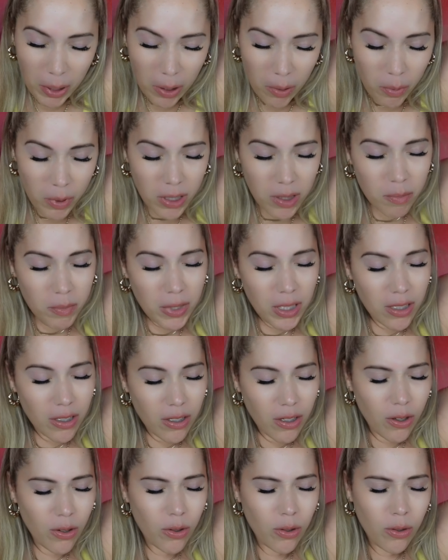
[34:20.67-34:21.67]
with me.
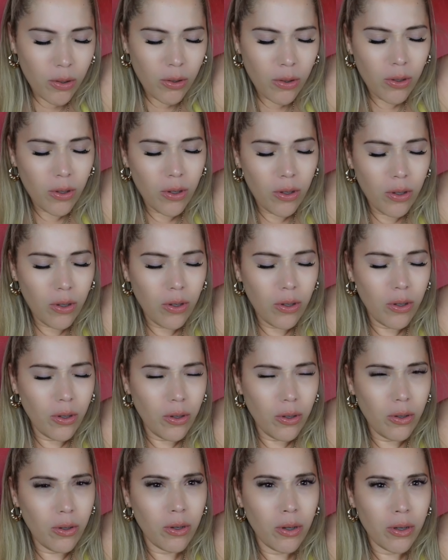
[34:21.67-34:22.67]

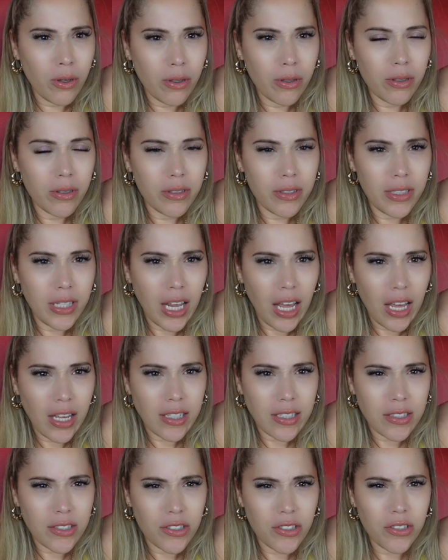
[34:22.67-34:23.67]
Ooh, now I
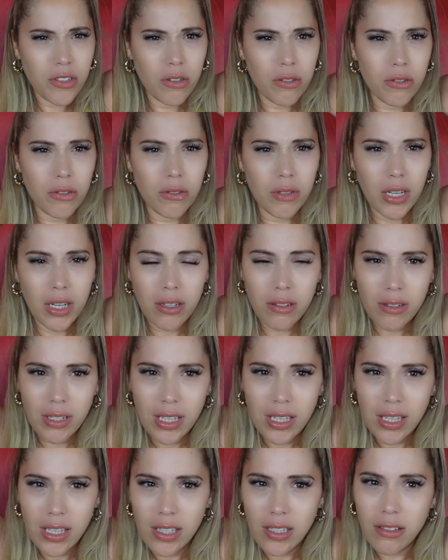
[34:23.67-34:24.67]
could show you how
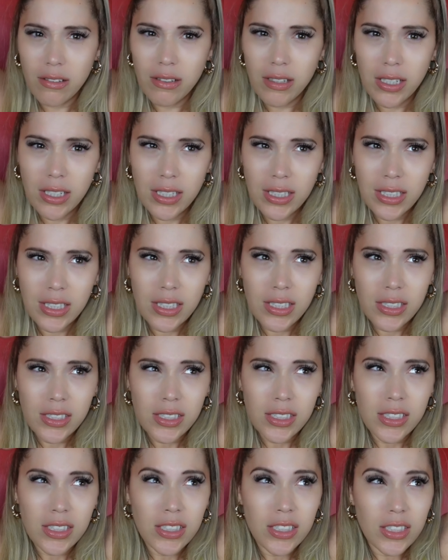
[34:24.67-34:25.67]
angry.
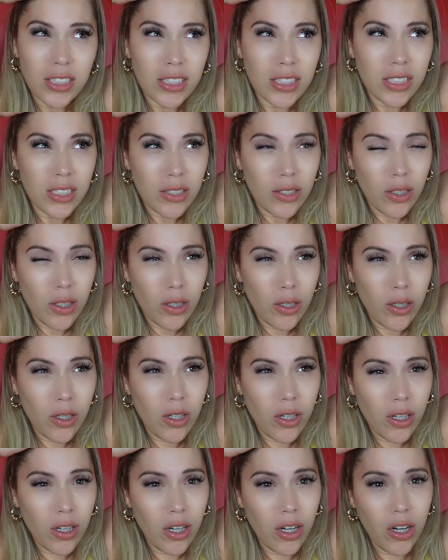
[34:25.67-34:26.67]

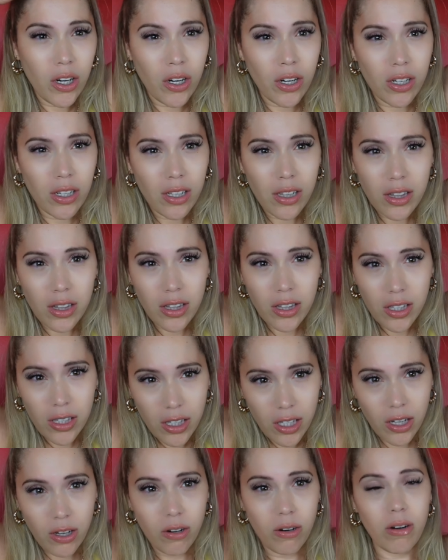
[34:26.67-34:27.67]
Oh
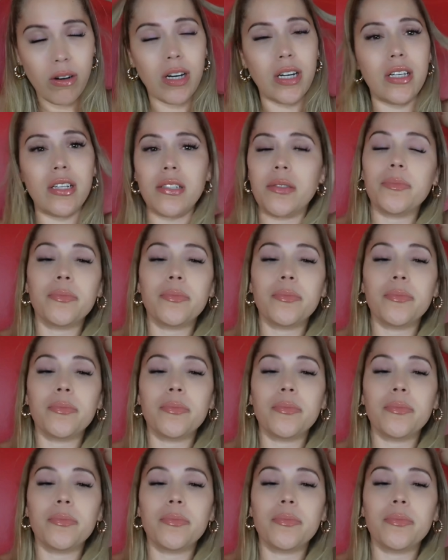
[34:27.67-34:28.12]
Lord.